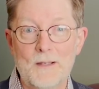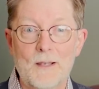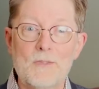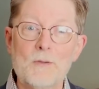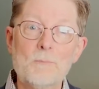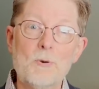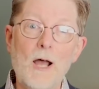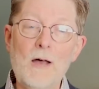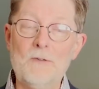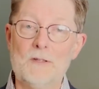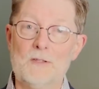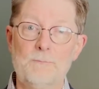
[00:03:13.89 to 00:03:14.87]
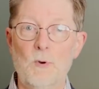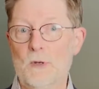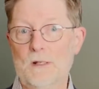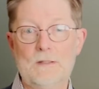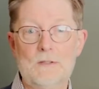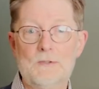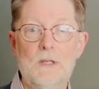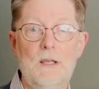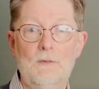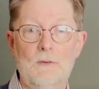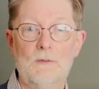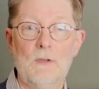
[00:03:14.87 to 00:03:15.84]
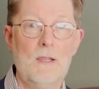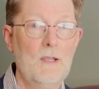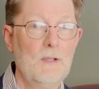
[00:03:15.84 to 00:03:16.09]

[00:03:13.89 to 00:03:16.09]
The prophets point to Jesus,